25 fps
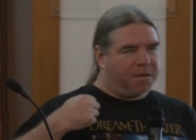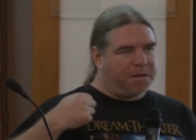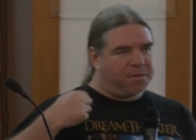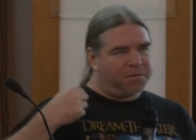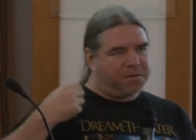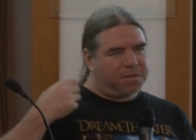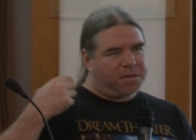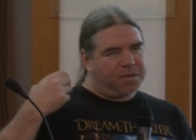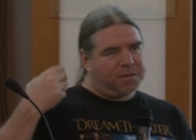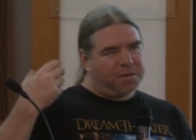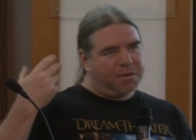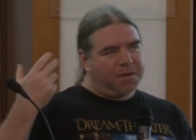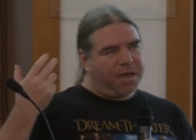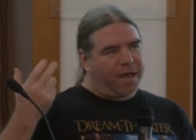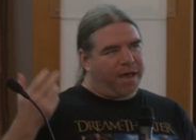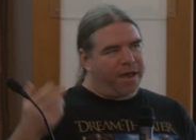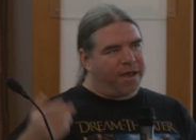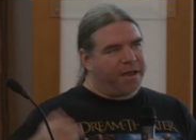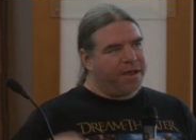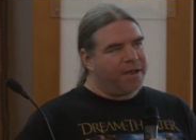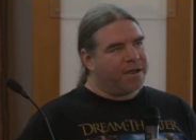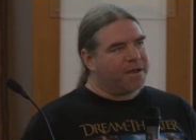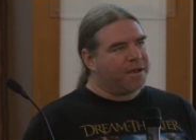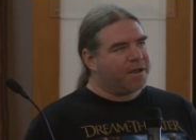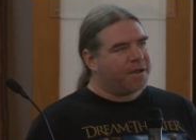We said,
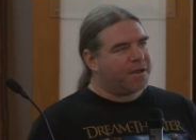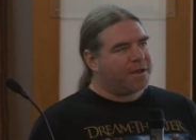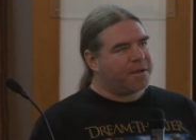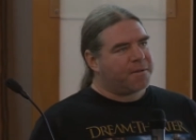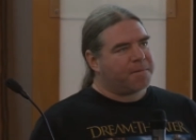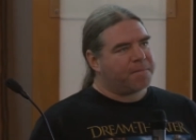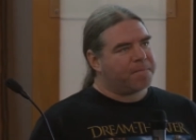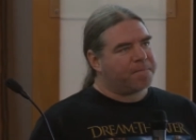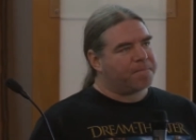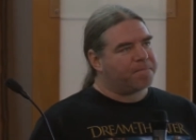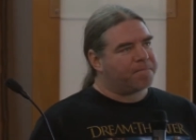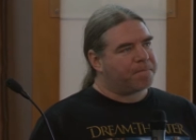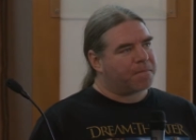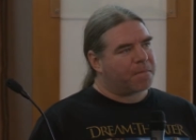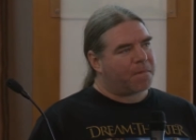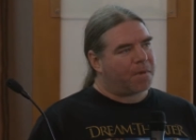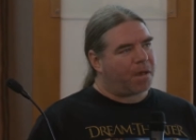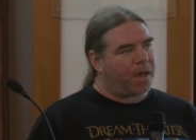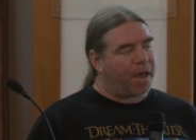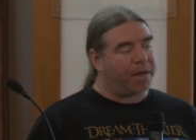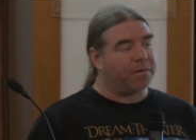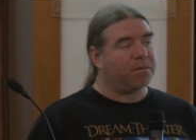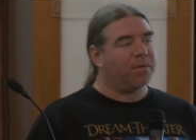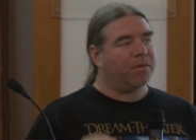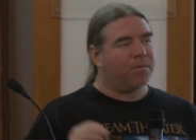okay.
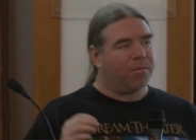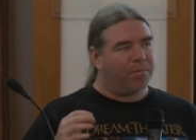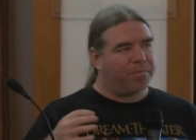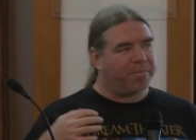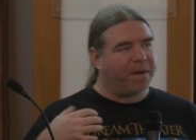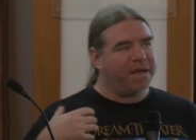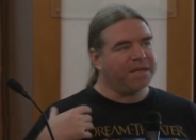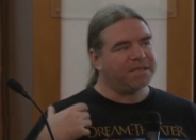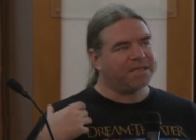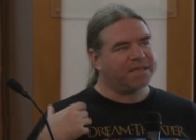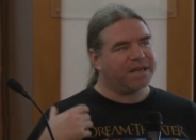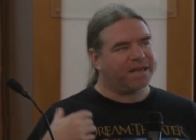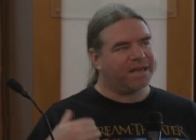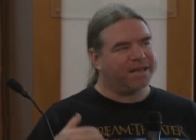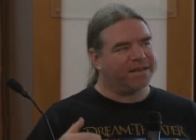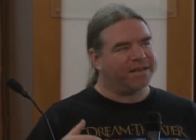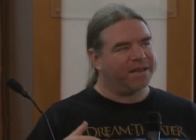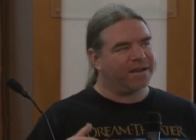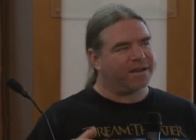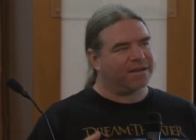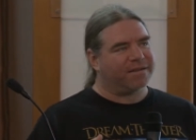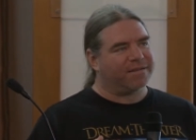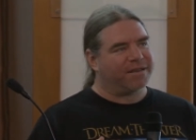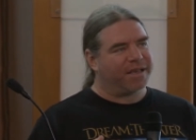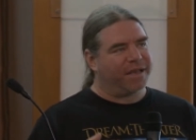And basically
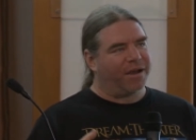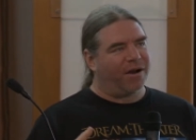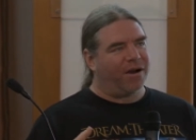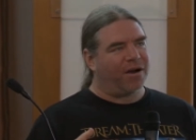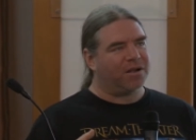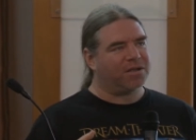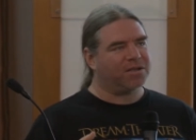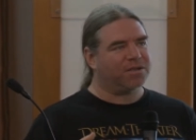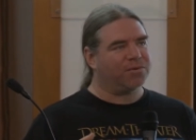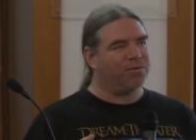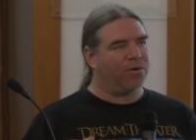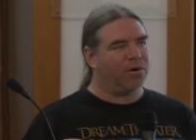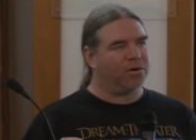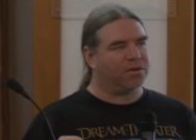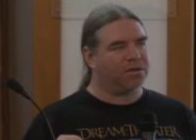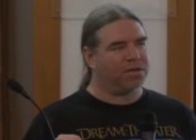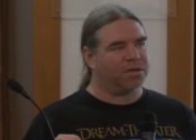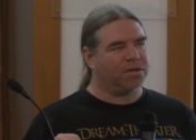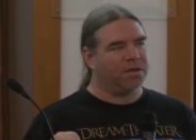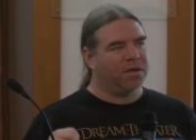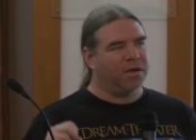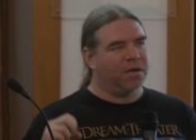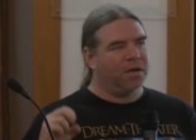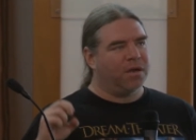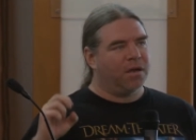the ask
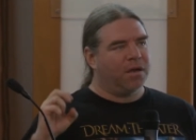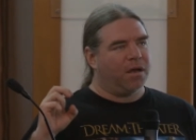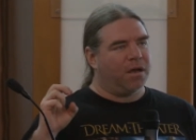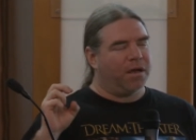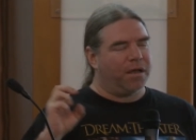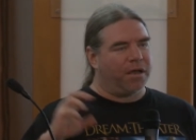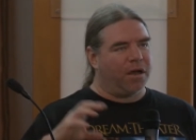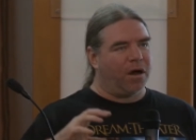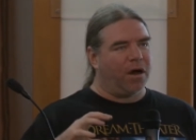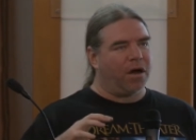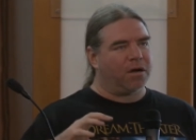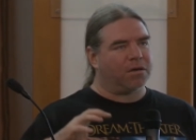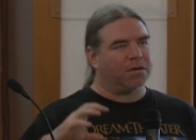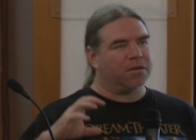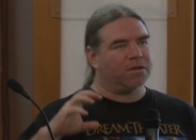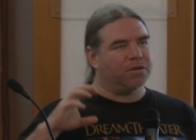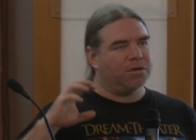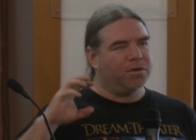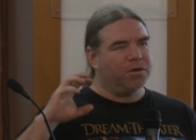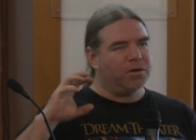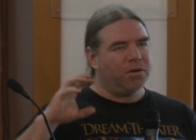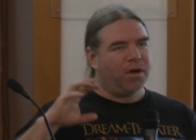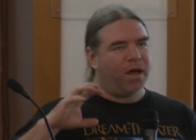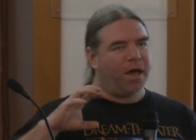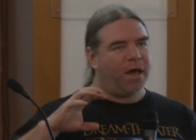was, Jan, do
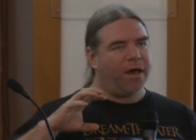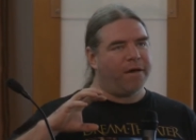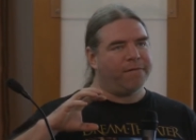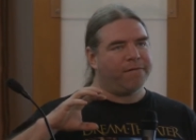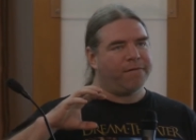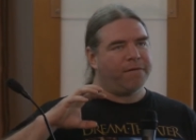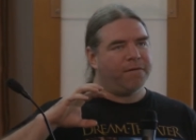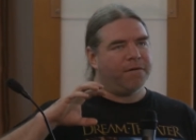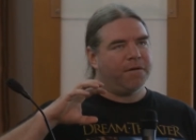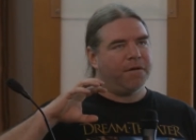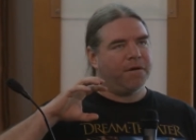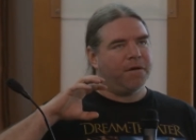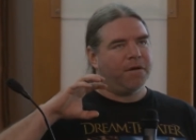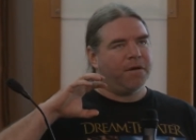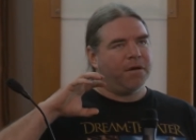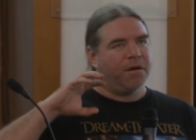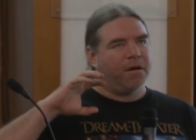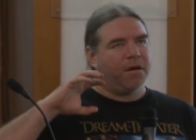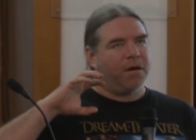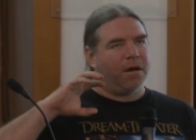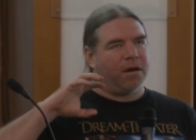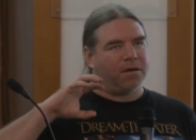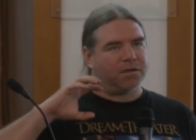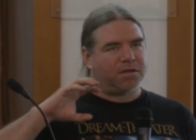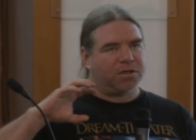you have
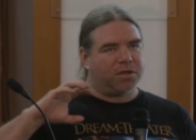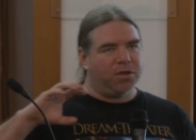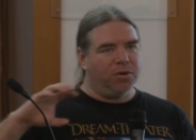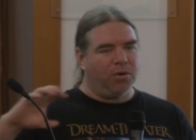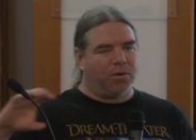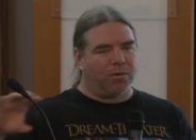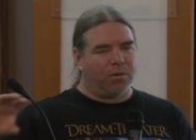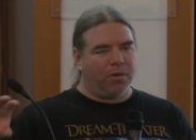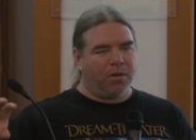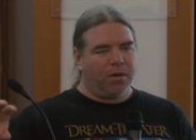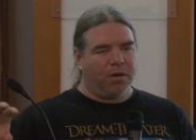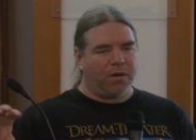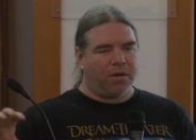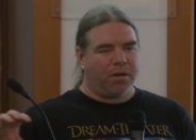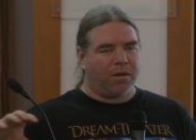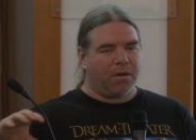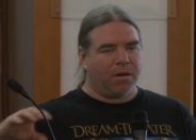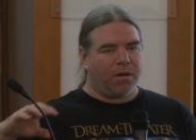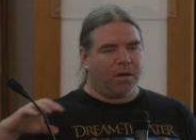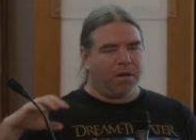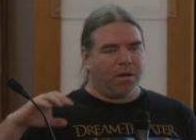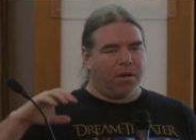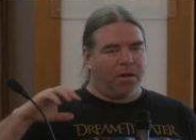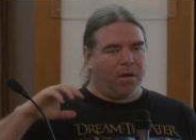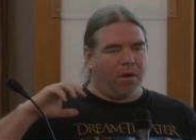a tool
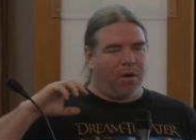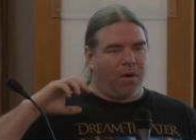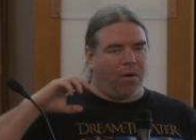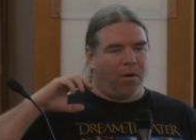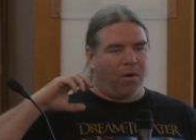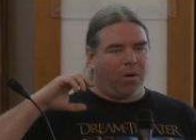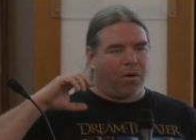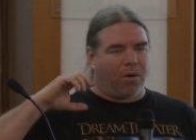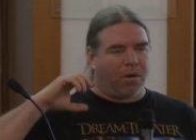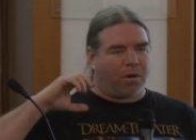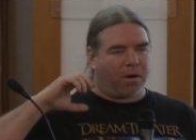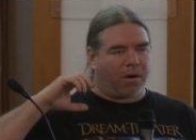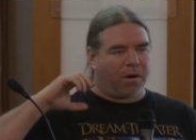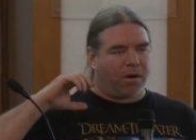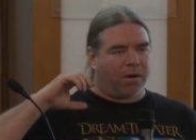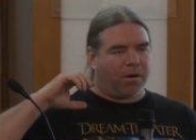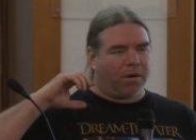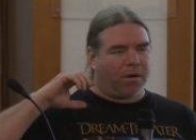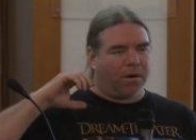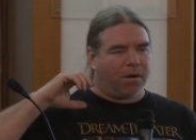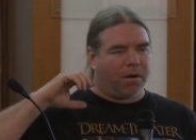or